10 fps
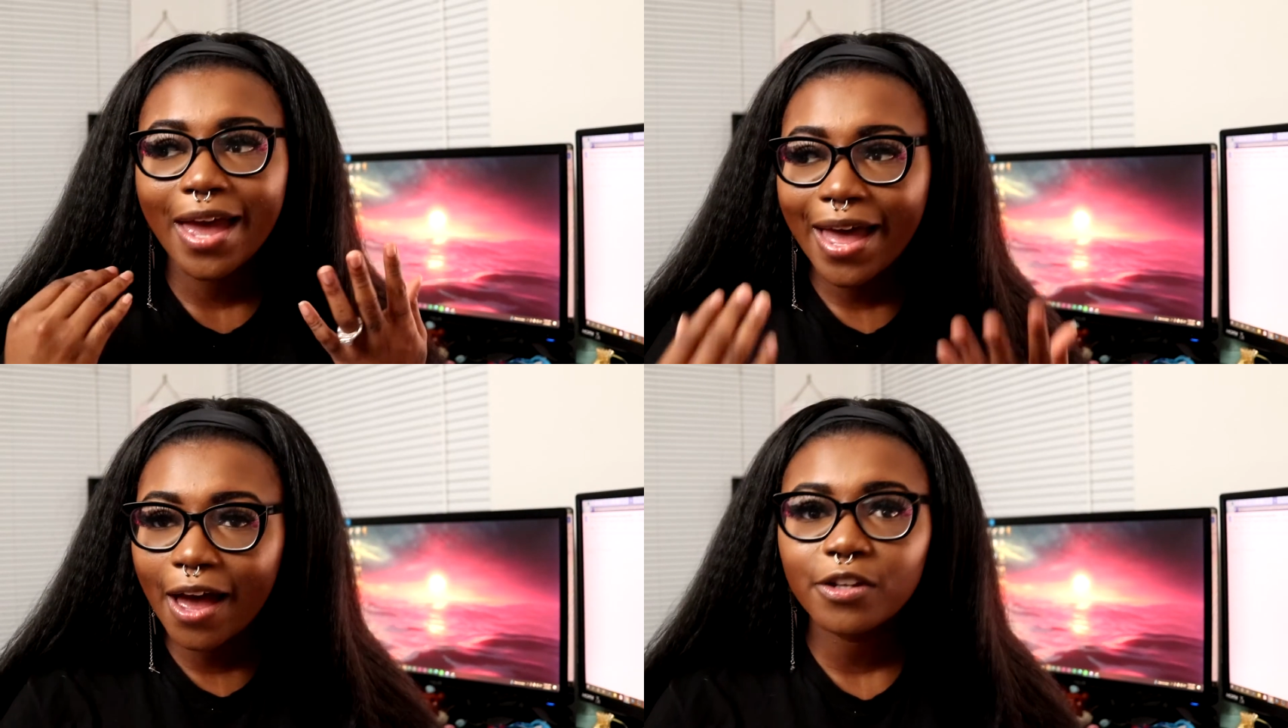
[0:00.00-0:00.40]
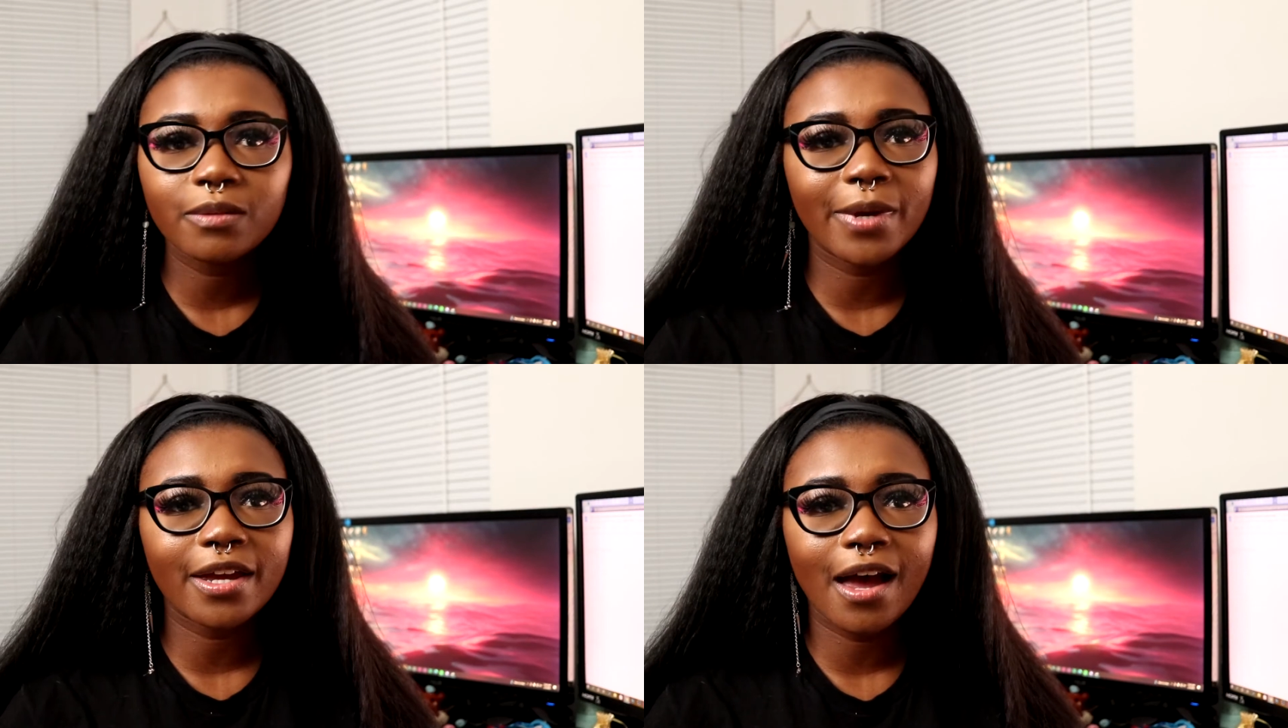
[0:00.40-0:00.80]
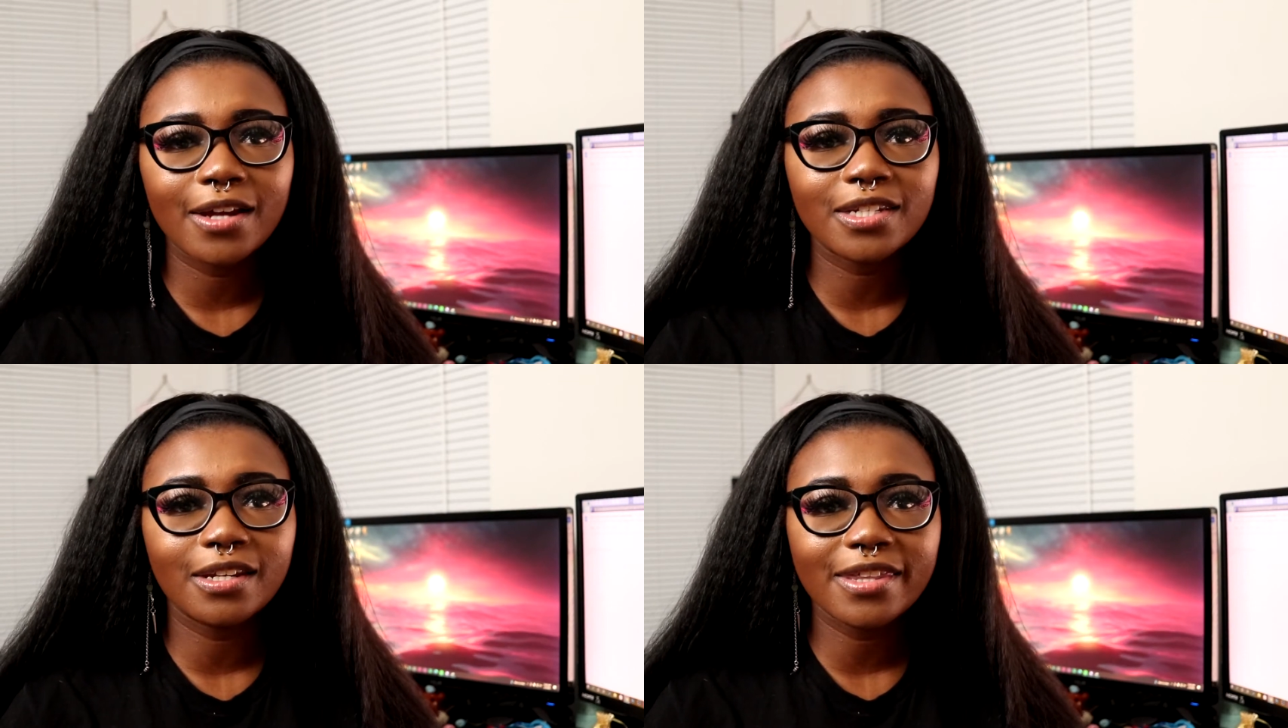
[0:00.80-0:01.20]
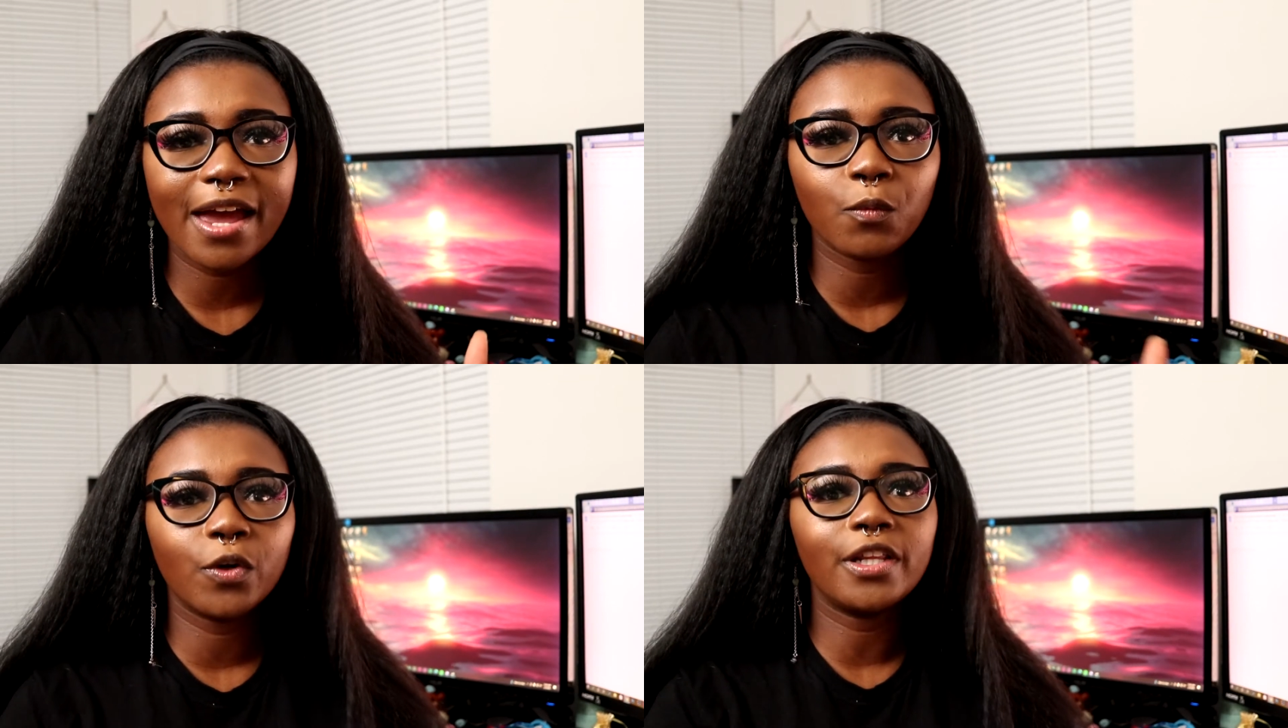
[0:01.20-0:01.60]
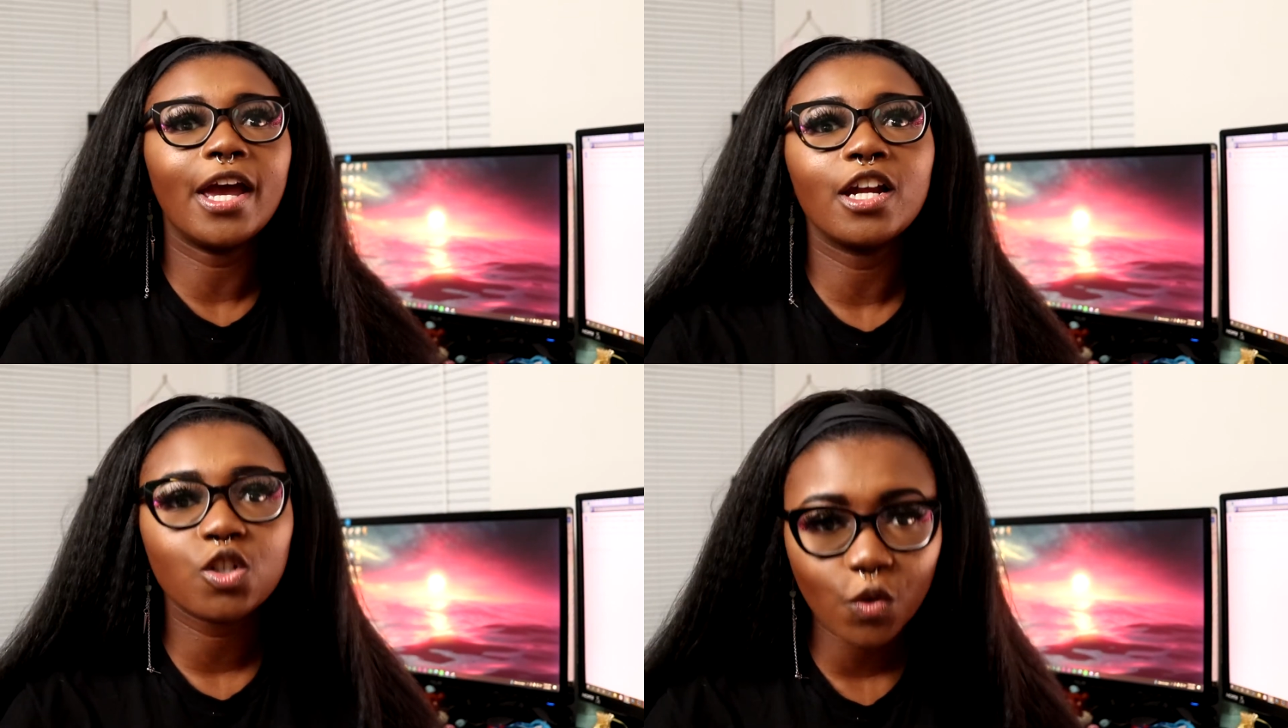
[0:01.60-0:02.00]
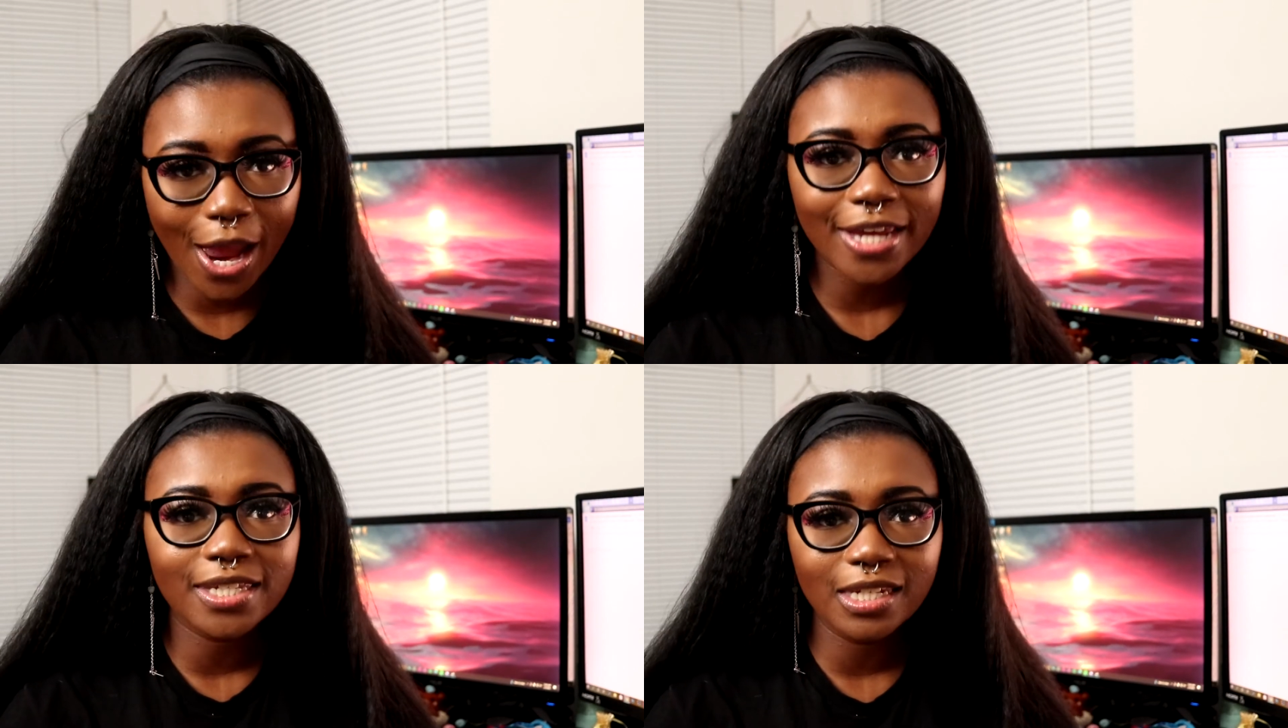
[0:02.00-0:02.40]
how to make content that really attracts